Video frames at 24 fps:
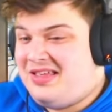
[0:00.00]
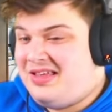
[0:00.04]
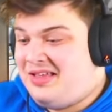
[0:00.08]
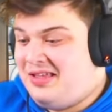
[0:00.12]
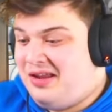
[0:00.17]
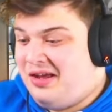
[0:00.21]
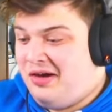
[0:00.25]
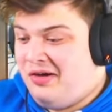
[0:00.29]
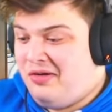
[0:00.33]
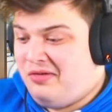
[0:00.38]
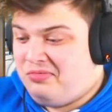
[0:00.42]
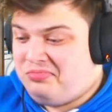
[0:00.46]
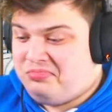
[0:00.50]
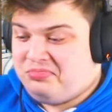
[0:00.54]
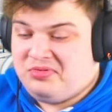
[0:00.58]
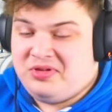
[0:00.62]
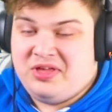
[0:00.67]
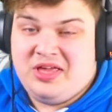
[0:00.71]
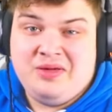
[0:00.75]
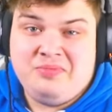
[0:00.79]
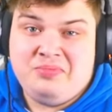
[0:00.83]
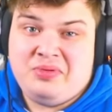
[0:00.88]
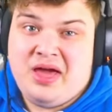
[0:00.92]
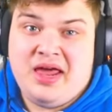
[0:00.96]
you know,
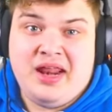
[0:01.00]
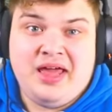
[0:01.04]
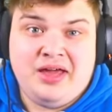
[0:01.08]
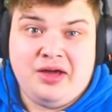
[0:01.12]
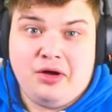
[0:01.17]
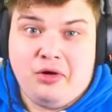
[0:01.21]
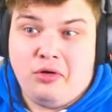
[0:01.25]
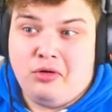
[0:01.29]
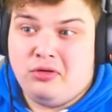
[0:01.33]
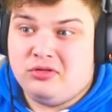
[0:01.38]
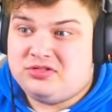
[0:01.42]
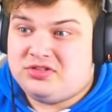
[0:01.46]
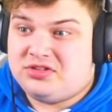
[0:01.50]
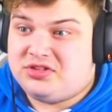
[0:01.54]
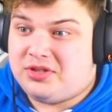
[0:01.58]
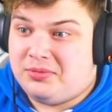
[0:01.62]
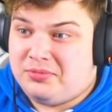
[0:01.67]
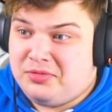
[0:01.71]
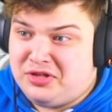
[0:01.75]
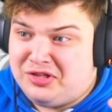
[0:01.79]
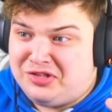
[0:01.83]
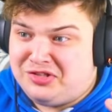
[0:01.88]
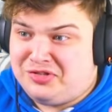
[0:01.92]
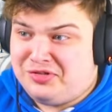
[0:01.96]
keep getting golds. I
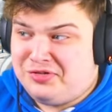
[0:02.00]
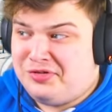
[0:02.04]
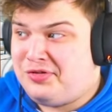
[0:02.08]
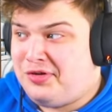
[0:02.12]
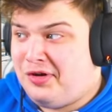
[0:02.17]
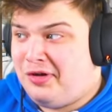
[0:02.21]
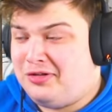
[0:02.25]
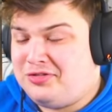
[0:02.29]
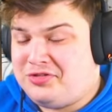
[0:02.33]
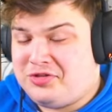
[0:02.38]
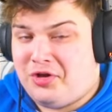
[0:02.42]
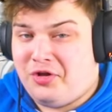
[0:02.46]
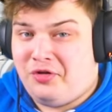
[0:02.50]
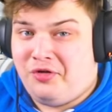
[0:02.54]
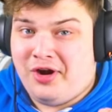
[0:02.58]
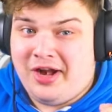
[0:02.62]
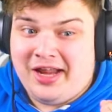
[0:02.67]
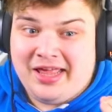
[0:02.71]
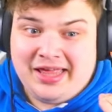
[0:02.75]
mean, two golds already